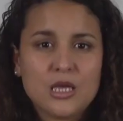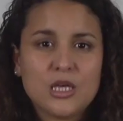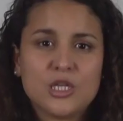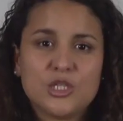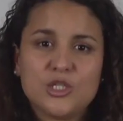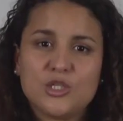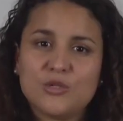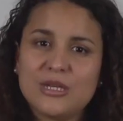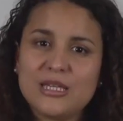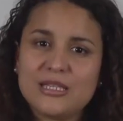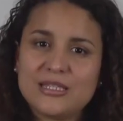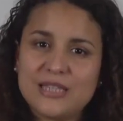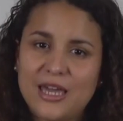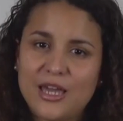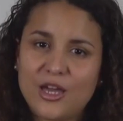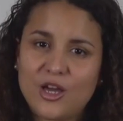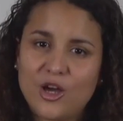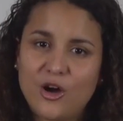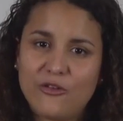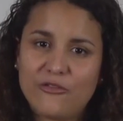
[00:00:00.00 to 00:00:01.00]
During
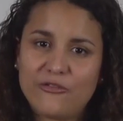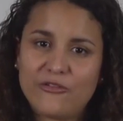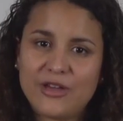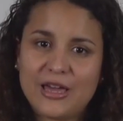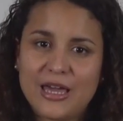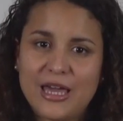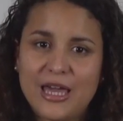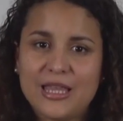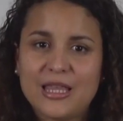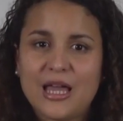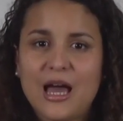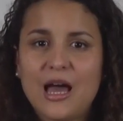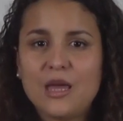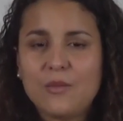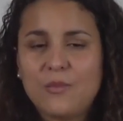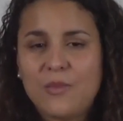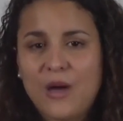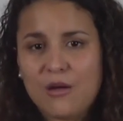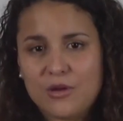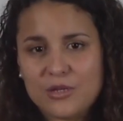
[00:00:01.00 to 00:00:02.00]
takeoff and high
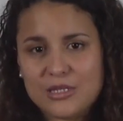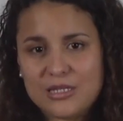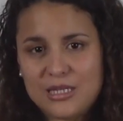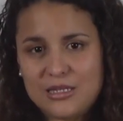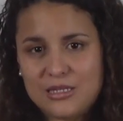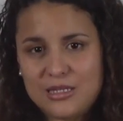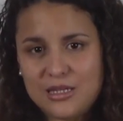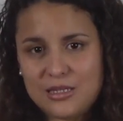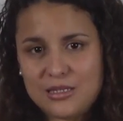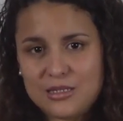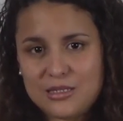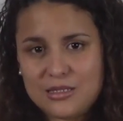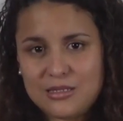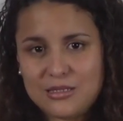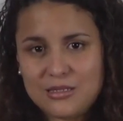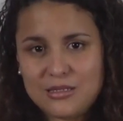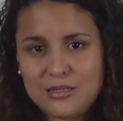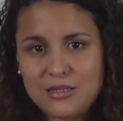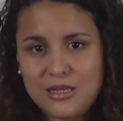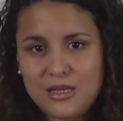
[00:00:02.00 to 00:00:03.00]
power settings,
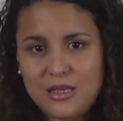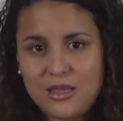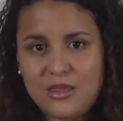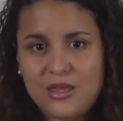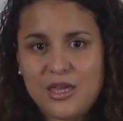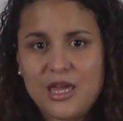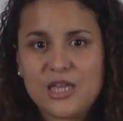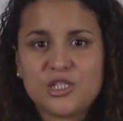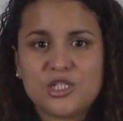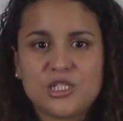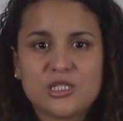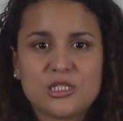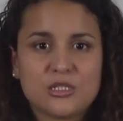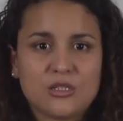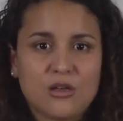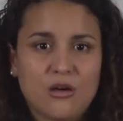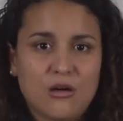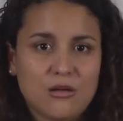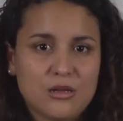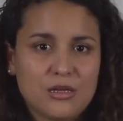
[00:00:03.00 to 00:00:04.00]
the engine
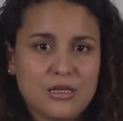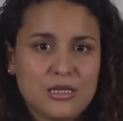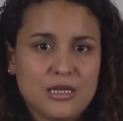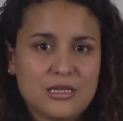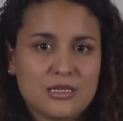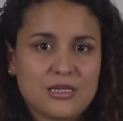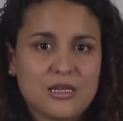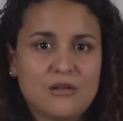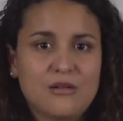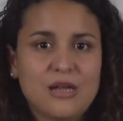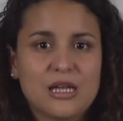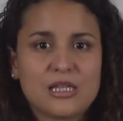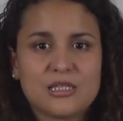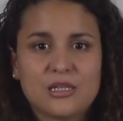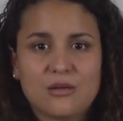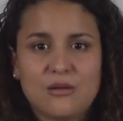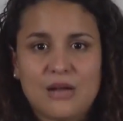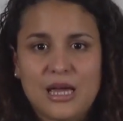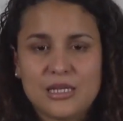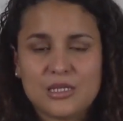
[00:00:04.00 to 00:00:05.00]
stall is
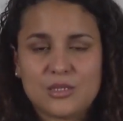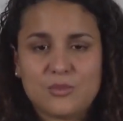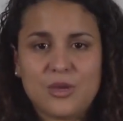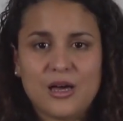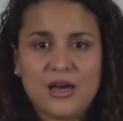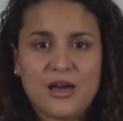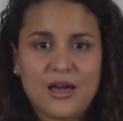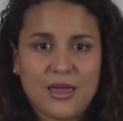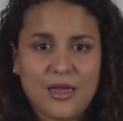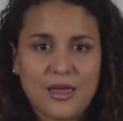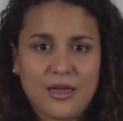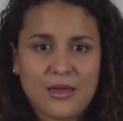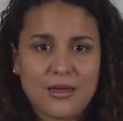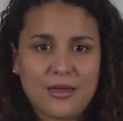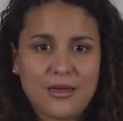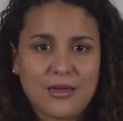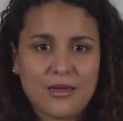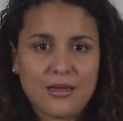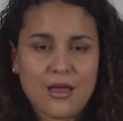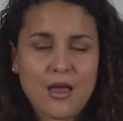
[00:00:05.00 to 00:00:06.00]
characterized by
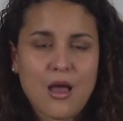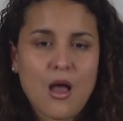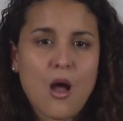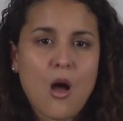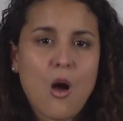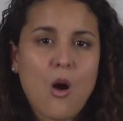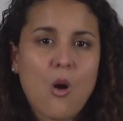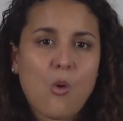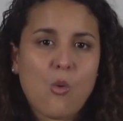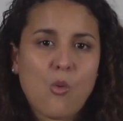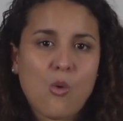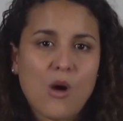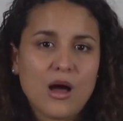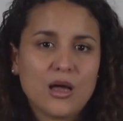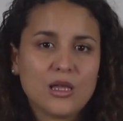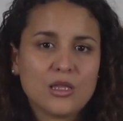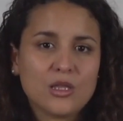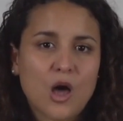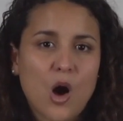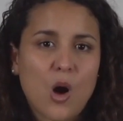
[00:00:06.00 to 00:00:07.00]

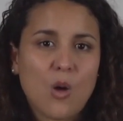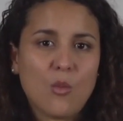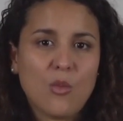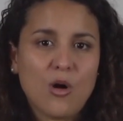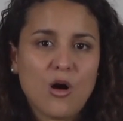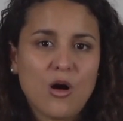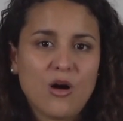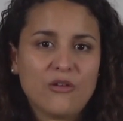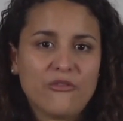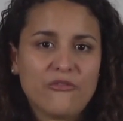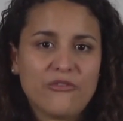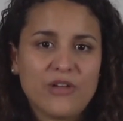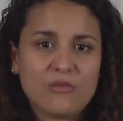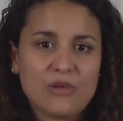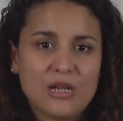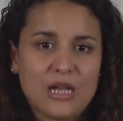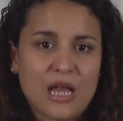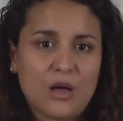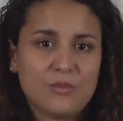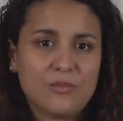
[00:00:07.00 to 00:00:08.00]
one or more
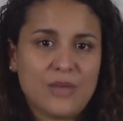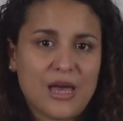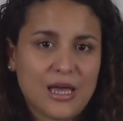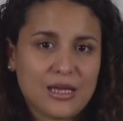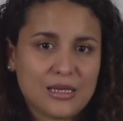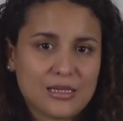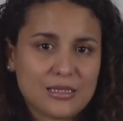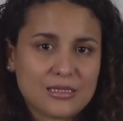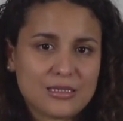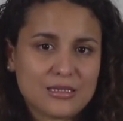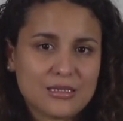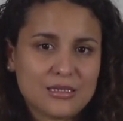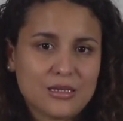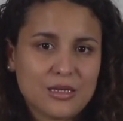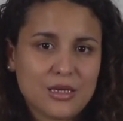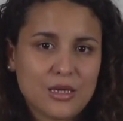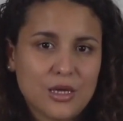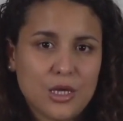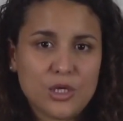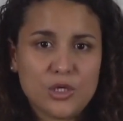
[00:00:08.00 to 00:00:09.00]
very loud bangs,
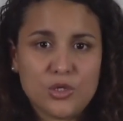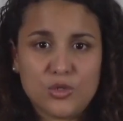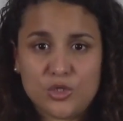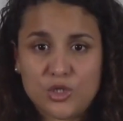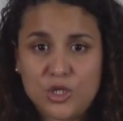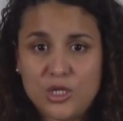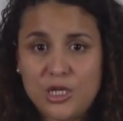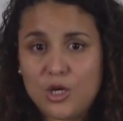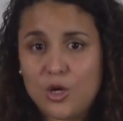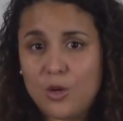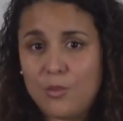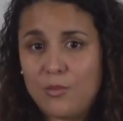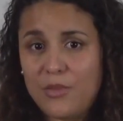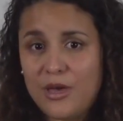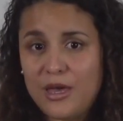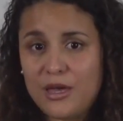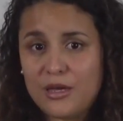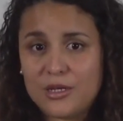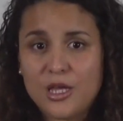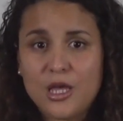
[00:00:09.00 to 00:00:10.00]
usually
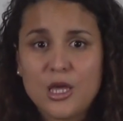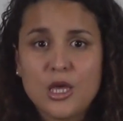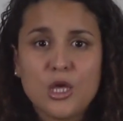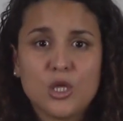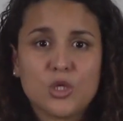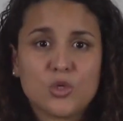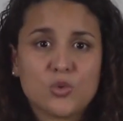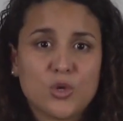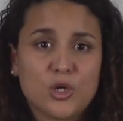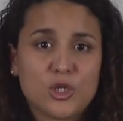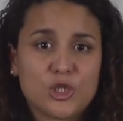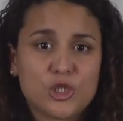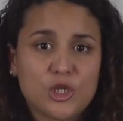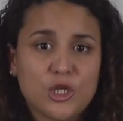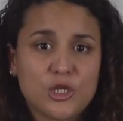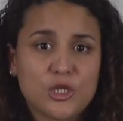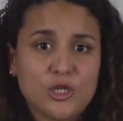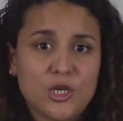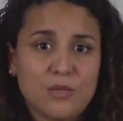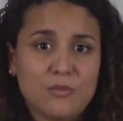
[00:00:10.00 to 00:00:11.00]
compared to a
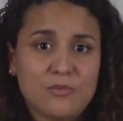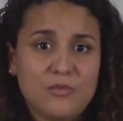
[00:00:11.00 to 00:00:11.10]
shotgun